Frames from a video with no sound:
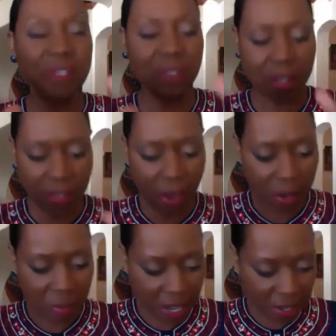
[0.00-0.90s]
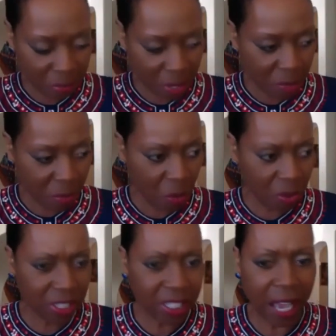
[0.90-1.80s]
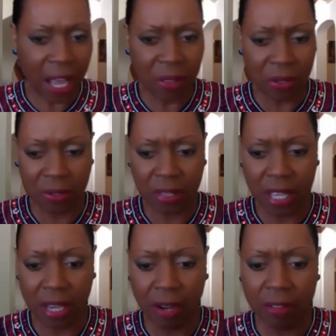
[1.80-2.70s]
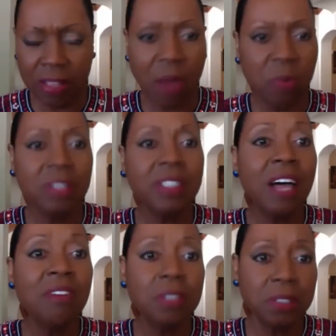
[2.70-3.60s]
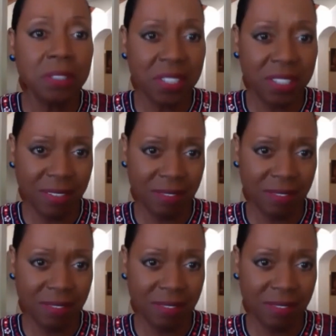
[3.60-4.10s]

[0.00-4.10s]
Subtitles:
I thought about it, people were gathered there that were lovers.